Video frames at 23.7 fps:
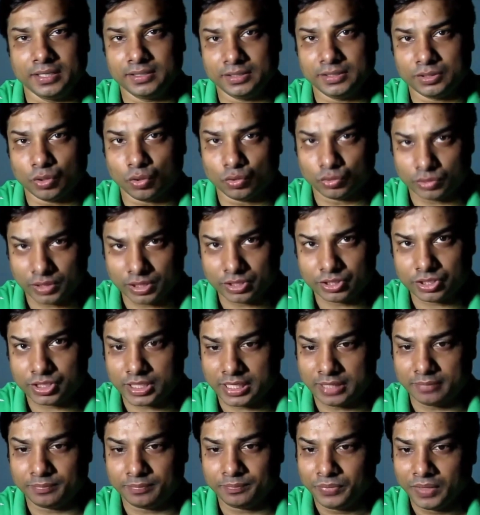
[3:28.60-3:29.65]
resources
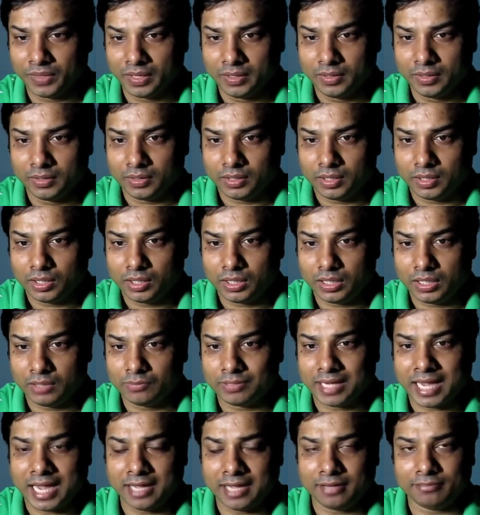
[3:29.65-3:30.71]
tab. You
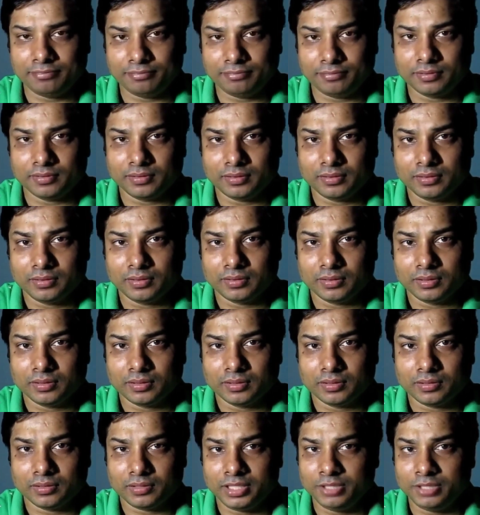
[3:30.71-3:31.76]
have
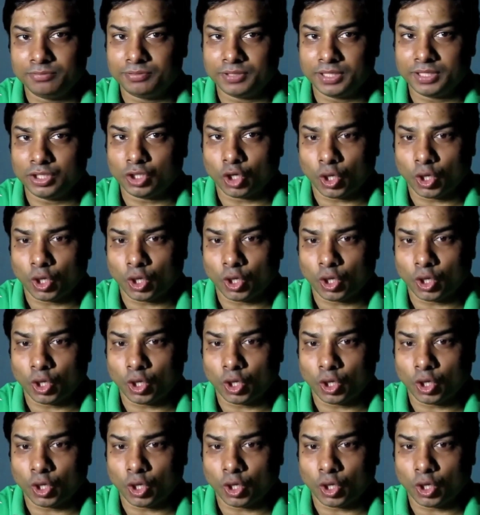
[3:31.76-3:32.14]
different